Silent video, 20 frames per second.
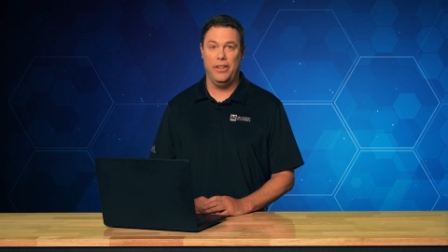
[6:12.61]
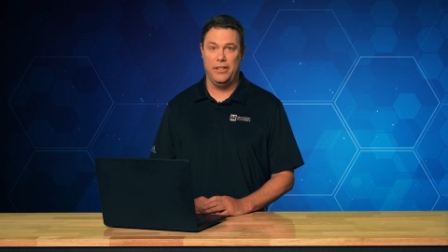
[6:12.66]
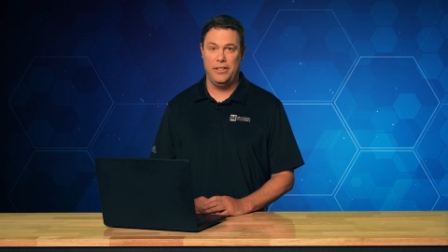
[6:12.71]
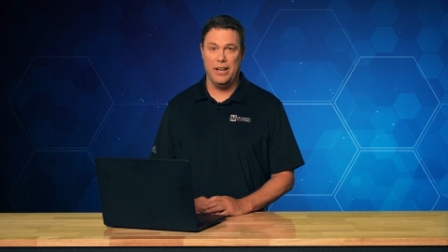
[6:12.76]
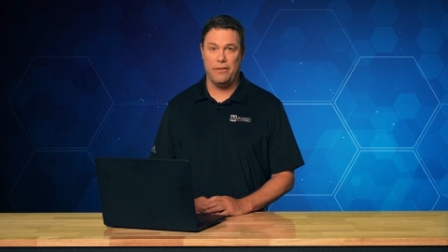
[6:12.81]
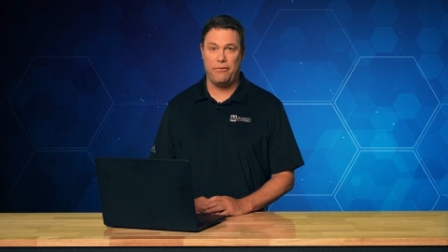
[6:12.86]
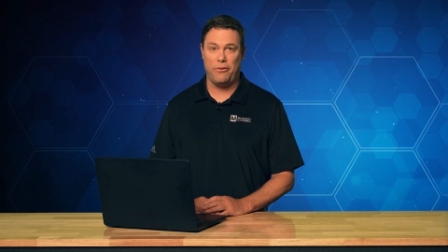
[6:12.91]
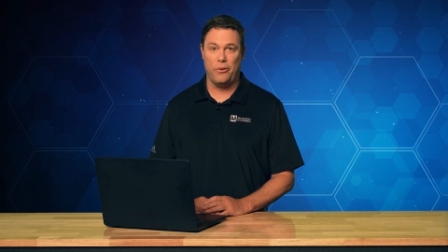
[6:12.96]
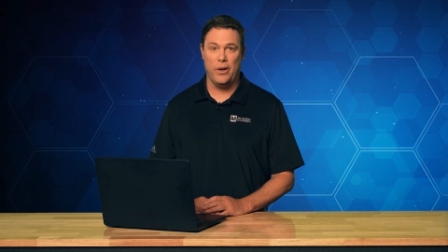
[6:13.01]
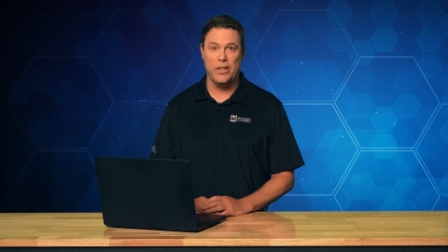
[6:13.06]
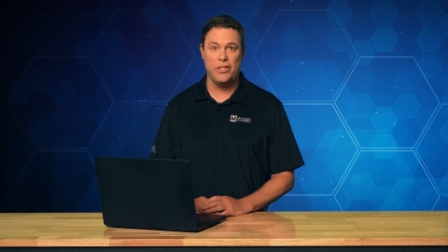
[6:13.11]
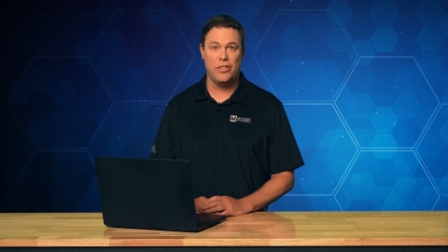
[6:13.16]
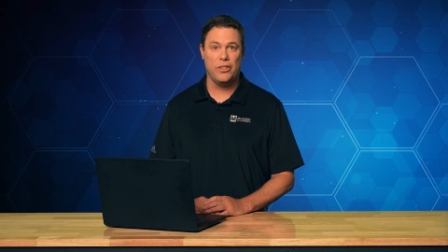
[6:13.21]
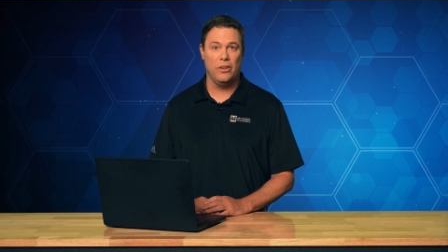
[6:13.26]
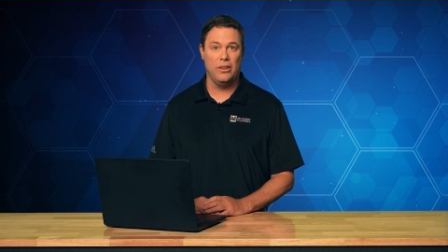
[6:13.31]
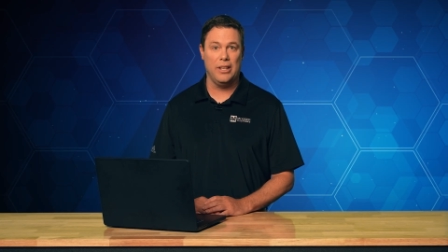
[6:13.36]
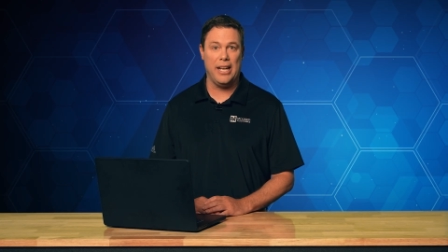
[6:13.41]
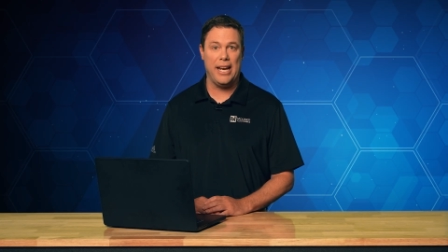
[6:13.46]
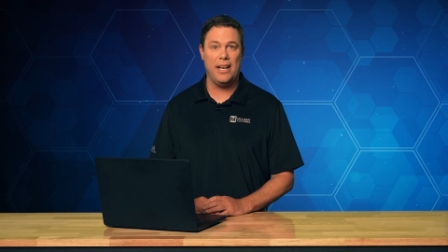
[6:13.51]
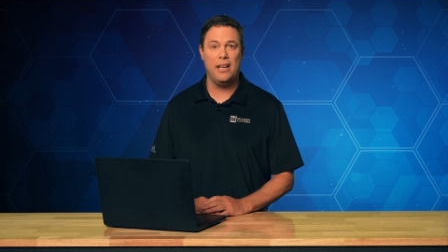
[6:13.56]
the
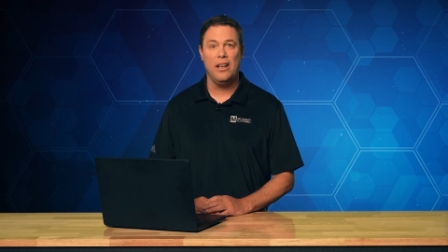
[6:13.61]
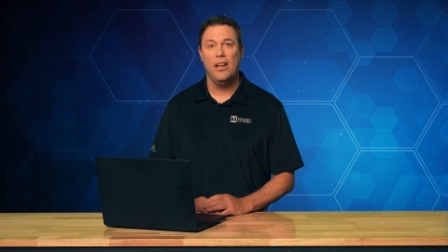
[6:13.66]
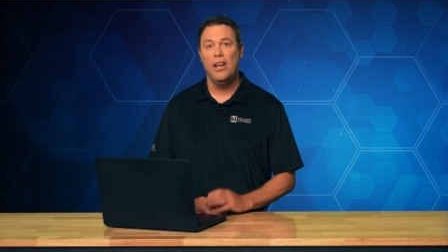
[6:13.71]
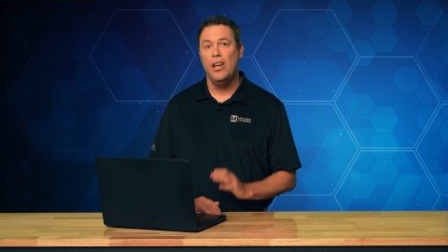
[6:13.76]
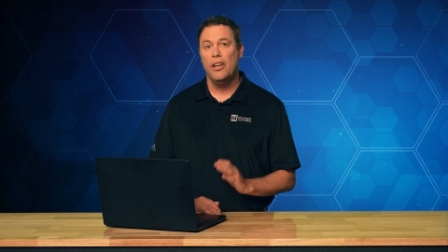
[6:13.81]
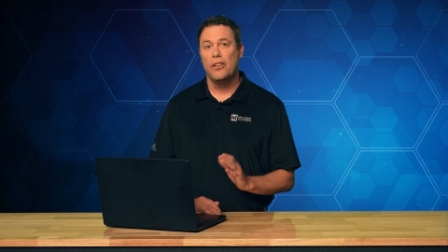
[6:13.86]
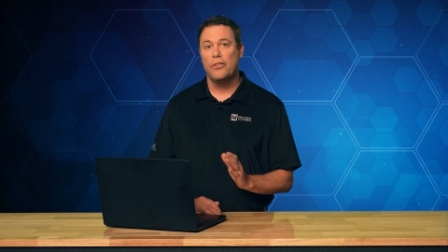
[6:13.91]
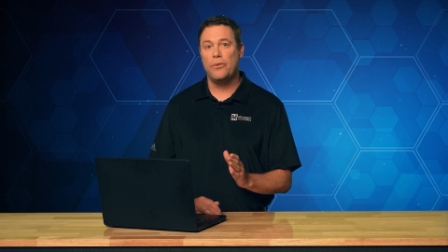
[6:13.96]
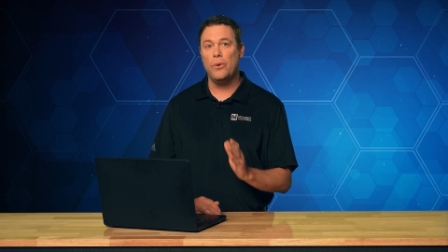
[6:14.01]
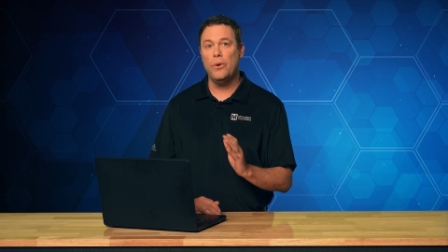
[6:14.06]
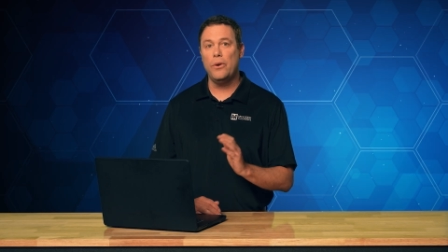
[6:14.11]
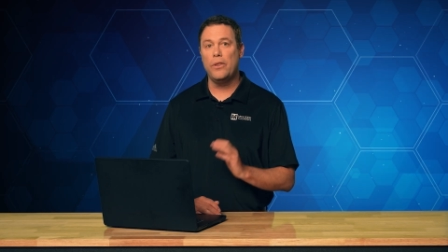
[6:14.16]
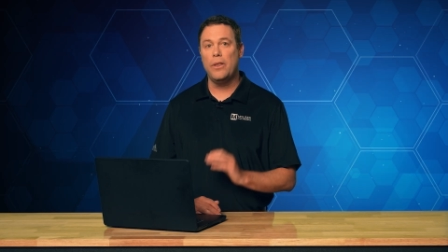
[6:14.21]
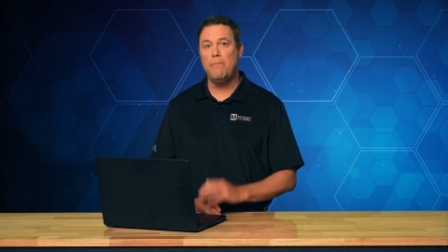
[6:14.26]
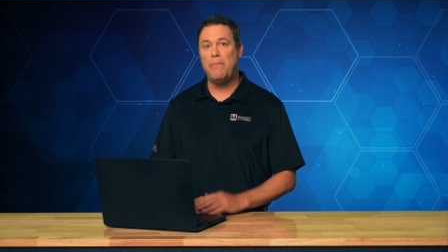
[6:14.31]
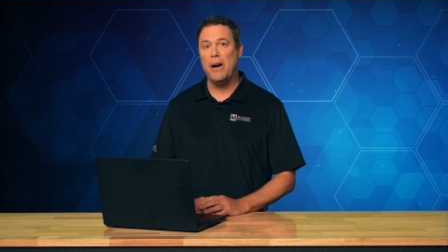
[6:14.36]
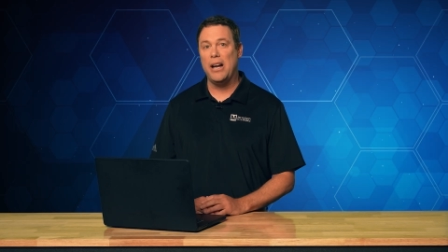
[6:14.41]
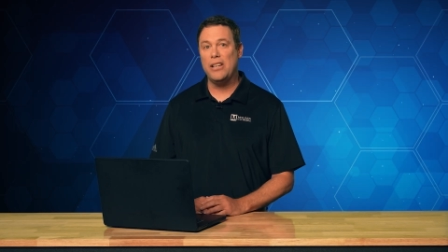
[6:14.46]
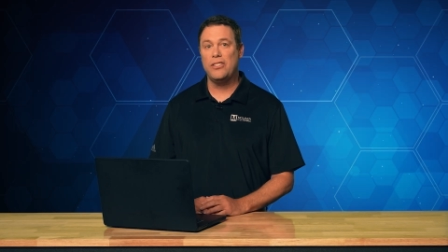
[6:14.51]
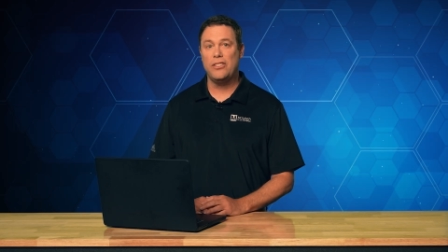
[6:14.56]
differential link through the
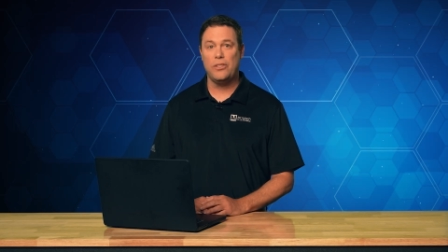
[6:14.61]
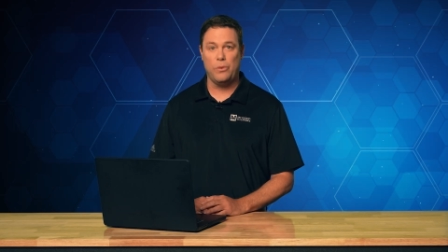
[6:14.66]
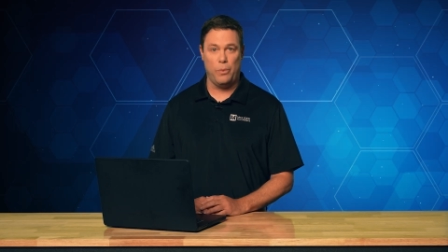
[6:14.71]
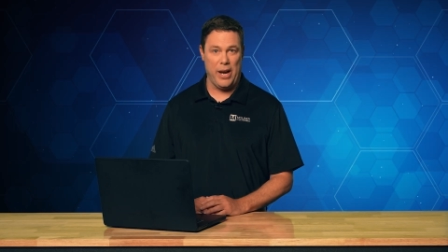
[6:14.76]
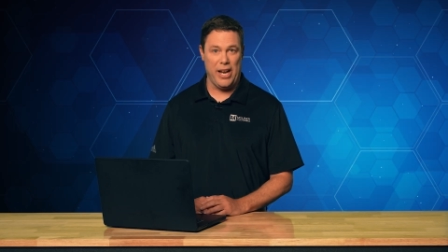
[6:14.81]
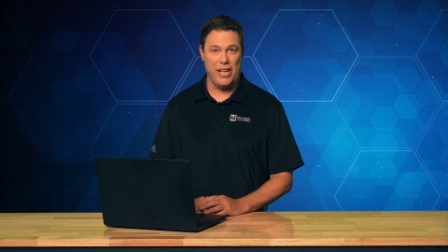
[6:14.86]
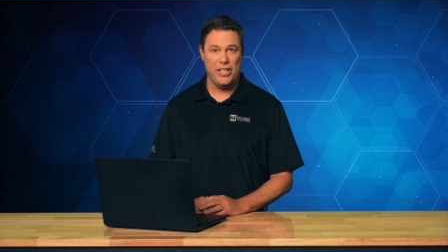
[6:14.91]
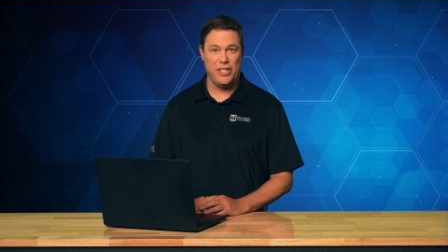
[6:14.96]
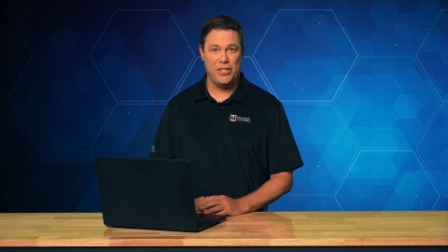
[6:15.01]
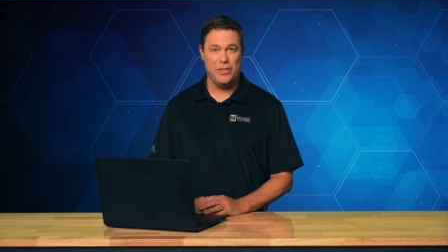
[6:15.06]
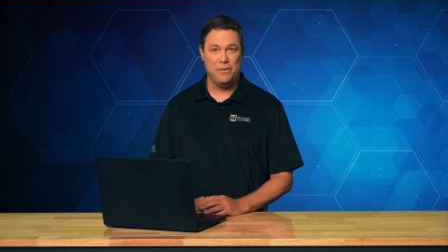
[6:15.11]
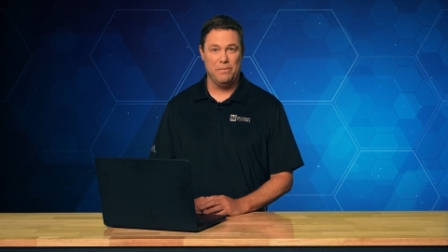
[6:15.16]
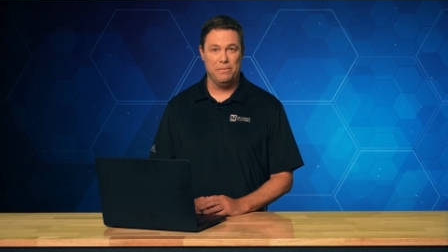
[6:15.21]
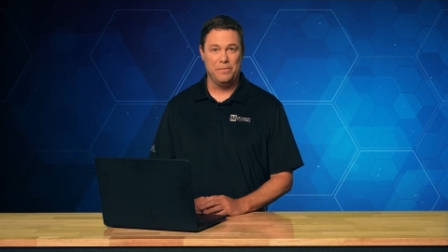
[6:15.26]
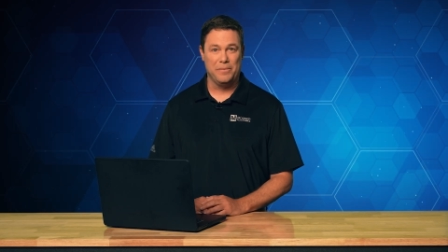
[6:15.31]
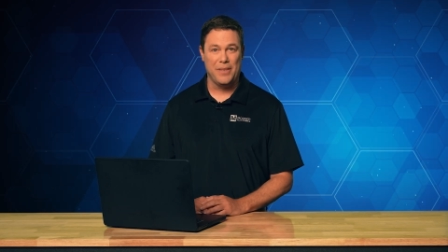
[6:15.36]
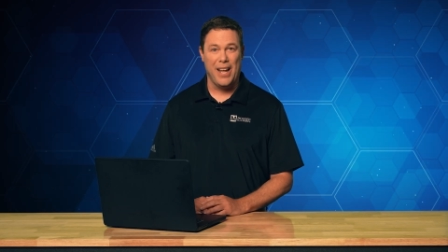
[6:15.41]
bus switch.